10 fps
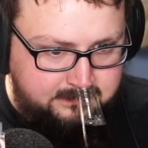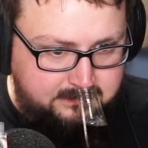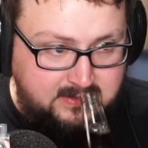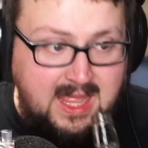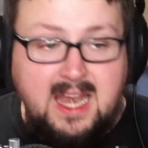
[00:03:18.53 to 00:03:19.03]

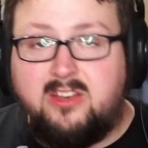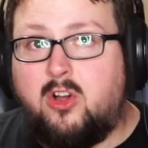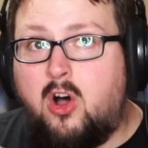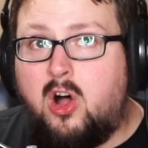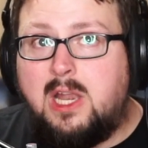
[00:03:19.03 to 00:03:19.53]
That is
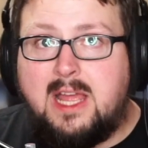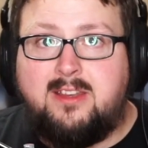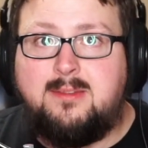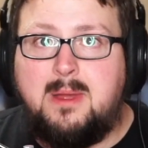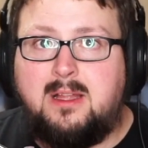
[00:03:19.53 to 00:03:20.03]
all I
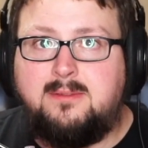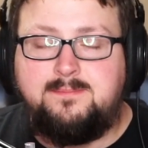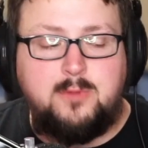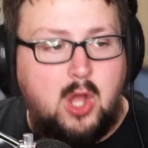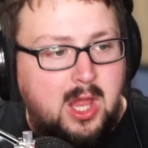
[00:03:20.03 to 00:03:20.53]
smell.
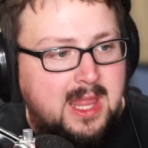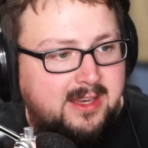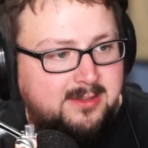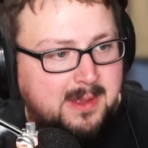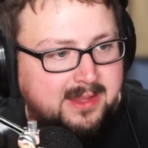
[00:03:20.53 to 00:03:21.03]
All I
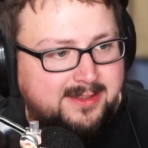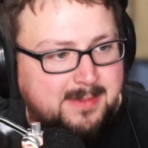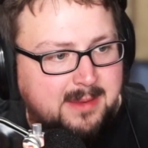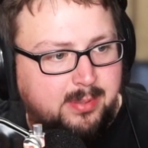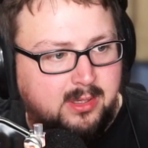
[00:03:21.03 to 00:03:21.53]
smell is
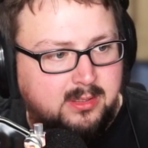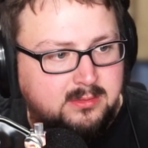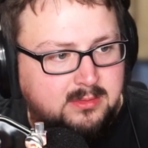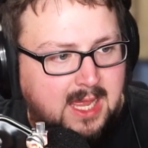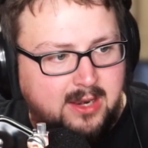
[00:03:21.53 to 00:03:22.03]
maple.
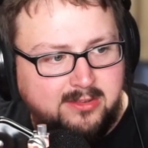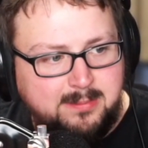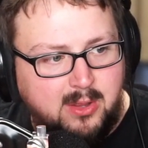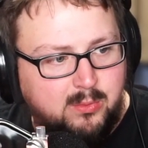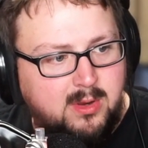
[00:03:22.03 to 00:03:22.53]
I don't
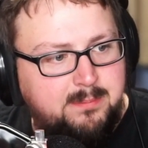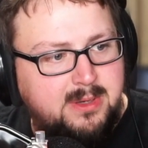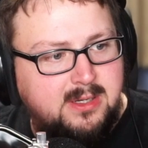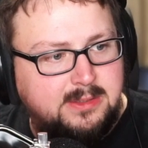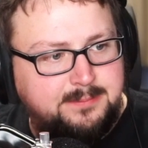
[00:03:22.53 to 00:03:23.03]
smell root
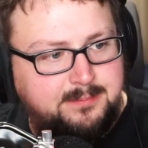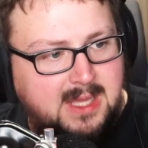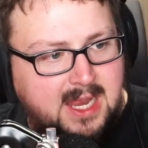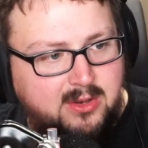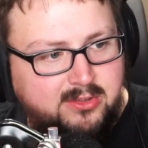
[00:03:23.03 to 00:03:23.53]
beer.
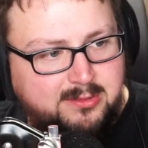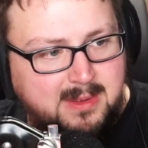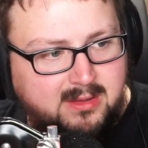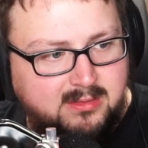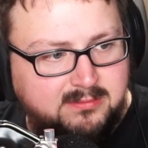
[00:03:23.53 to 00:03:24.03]
I don't
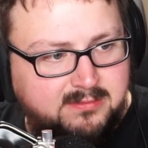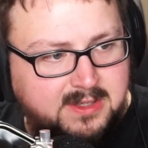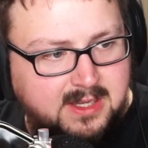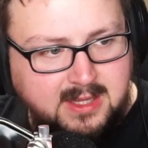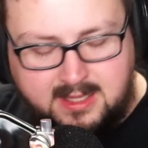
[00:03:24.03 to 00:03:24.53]
smell
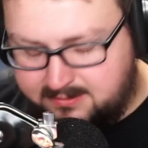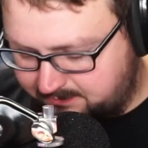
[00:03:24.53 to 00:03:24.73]
vanilla.